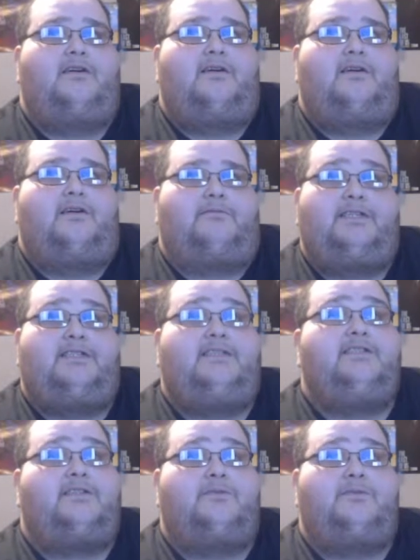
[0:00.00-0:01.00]
I'm gonna say
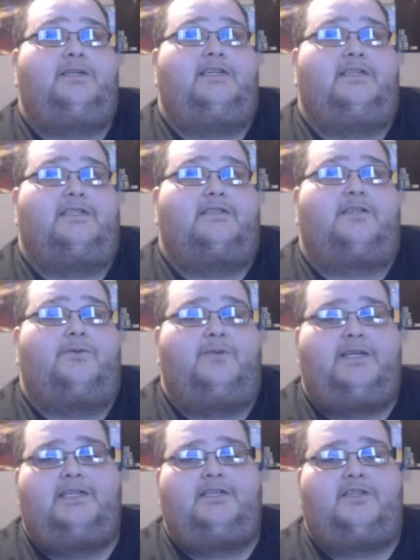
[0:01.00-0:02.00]
Suikoden.
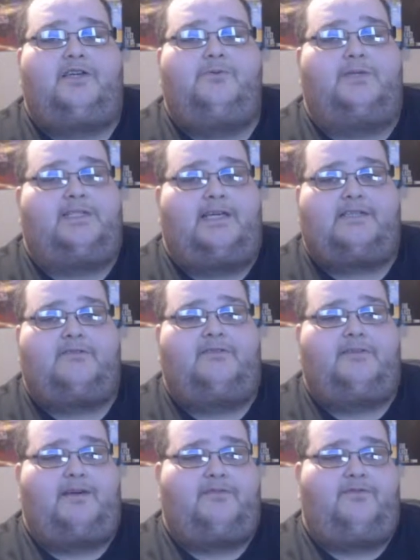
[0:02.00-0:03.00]
Suikoden 2 is
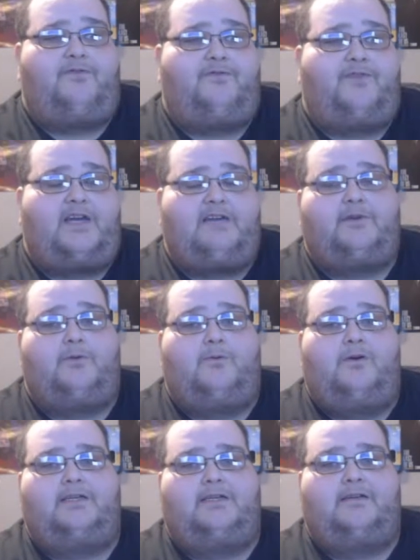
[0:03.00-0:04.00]
actually my favorite
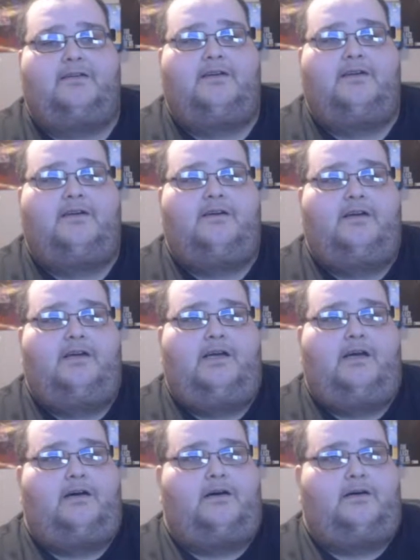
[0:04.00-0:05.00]
one.
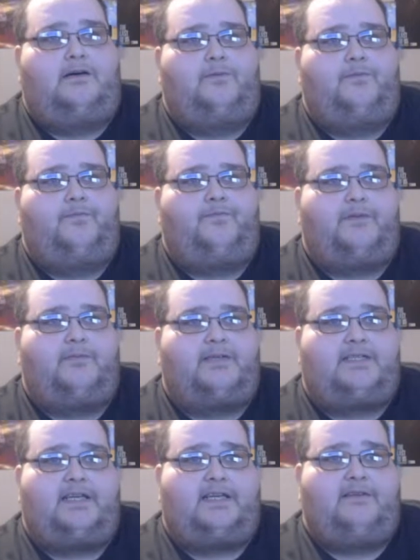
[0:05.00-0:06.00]
Um, my
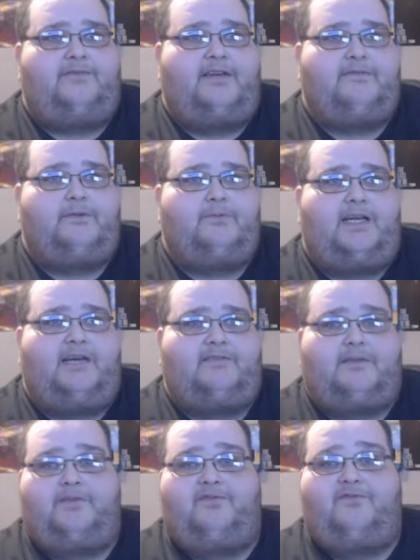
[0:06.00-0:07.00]
second favorite would have
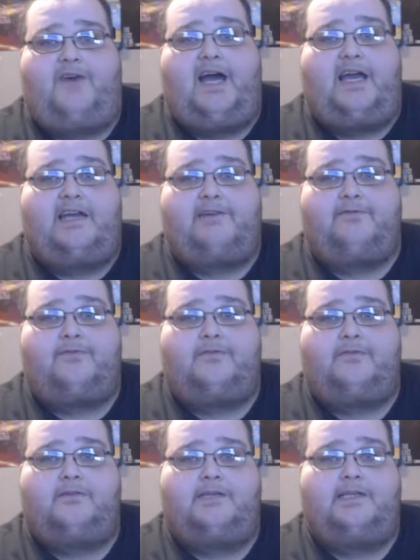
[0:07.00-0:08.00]
to be five,
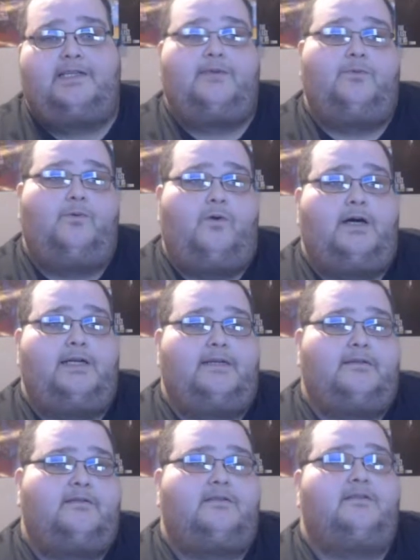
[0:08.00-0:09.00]
and then
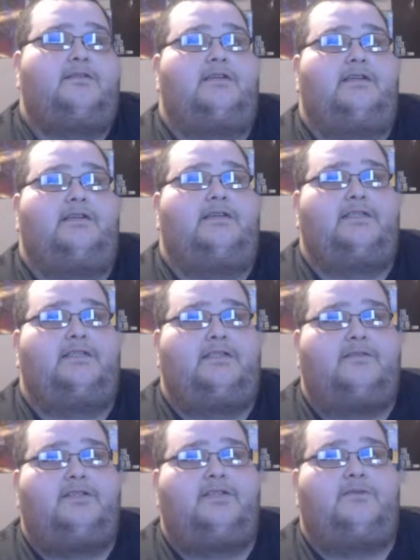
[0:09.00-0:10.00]
one, and then you
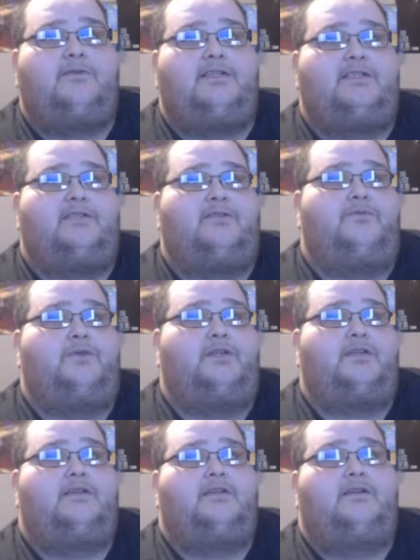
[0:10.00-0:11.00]
know so on and so forth.